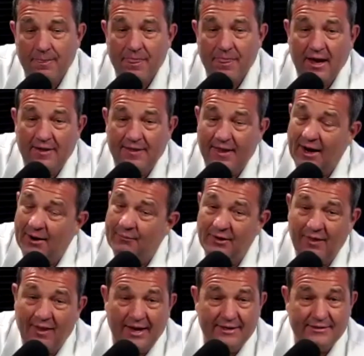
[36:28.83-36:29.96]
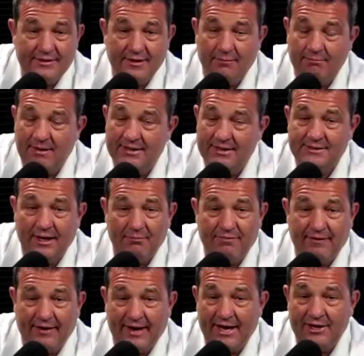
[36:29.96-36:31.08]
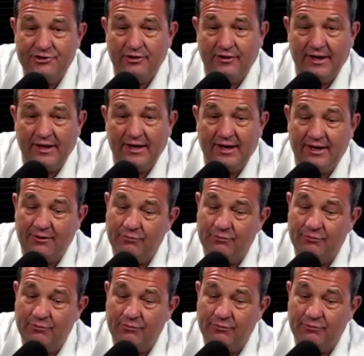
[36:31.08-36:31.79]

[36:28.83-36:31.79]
And then I realize they're messed up financially. And